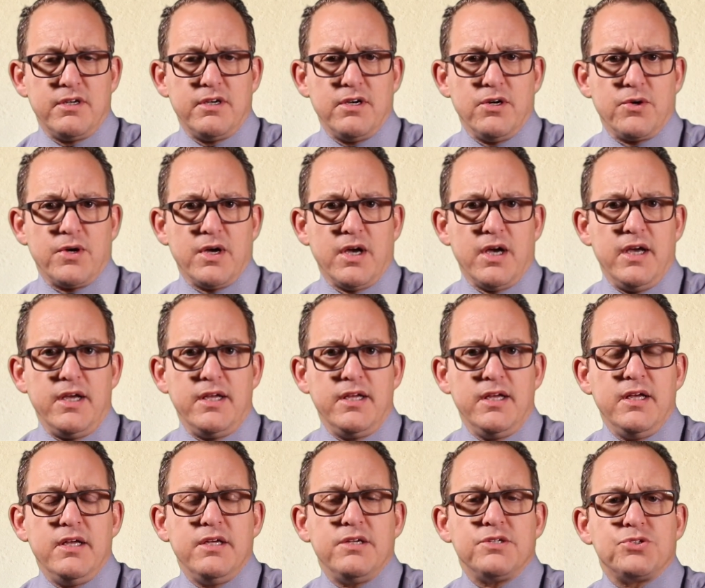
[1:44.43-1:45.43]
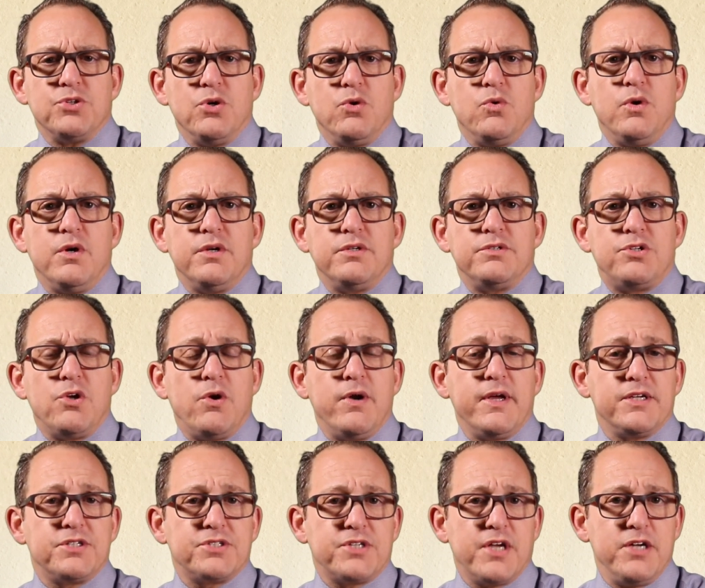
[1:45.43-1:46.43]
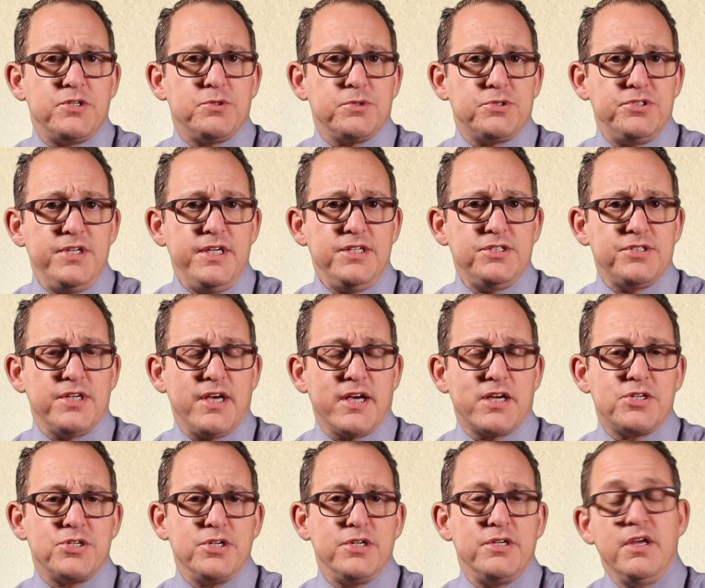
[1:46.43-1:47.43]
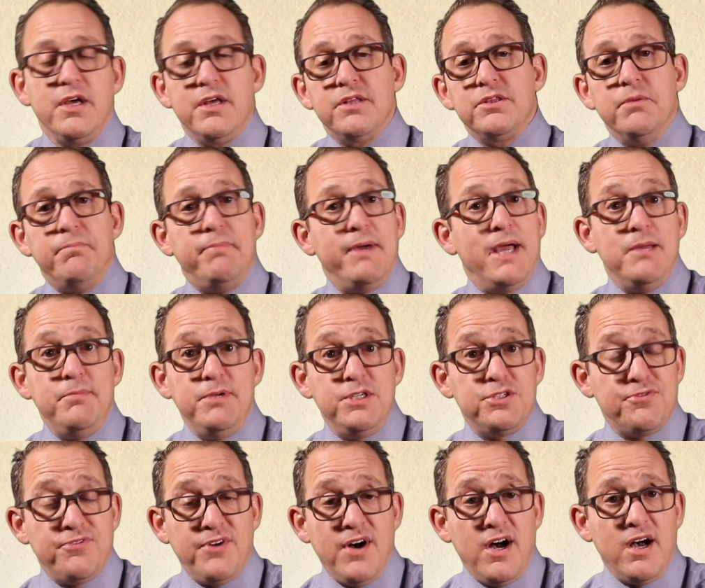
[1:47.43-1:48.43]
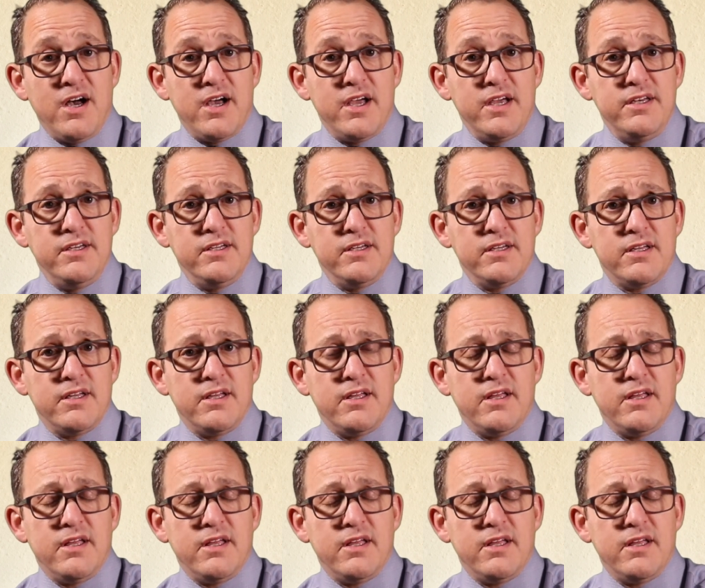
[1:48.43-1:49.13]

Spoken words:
Okay, so during a scheduled C-section, the baby's fine,